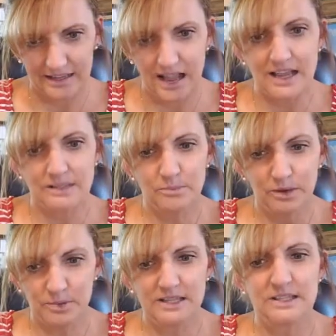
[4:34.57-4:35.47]

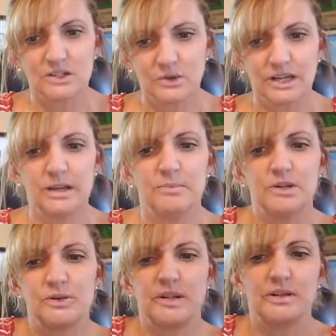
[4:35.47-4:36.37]
Eisenberg pieces created
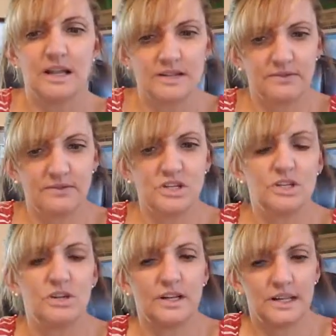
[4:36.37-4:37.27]
between
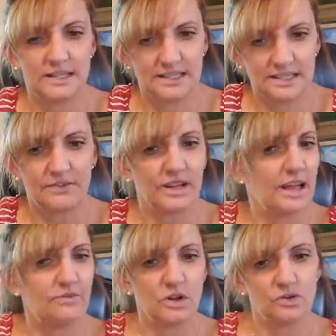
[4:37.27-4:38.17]
1952 and 1970
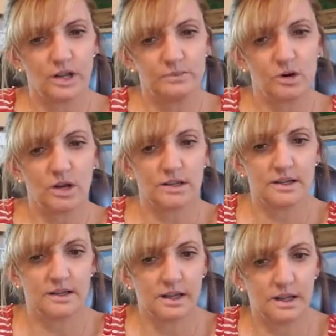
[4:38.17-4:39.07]
have no trademark
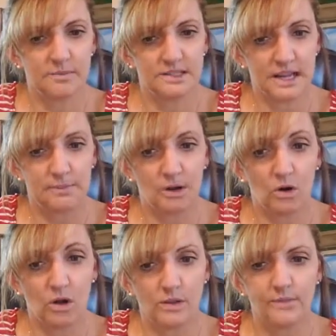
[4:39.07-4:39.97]
stamp at
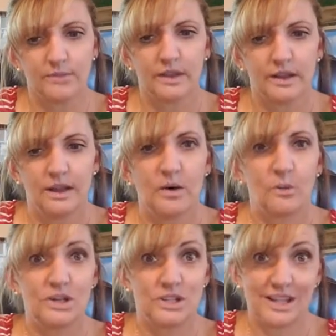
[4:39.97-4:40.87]
all,
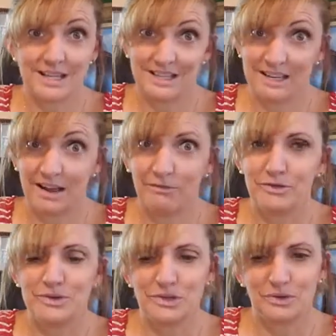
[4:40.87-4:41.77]
which that's tough.
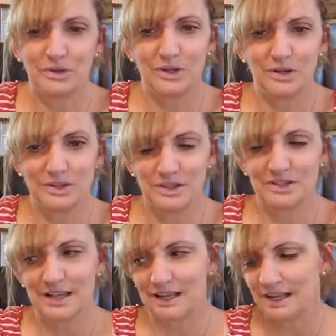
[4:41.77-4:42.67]
So you
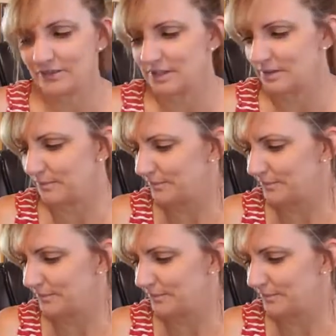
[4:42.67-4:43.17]
just kind of have to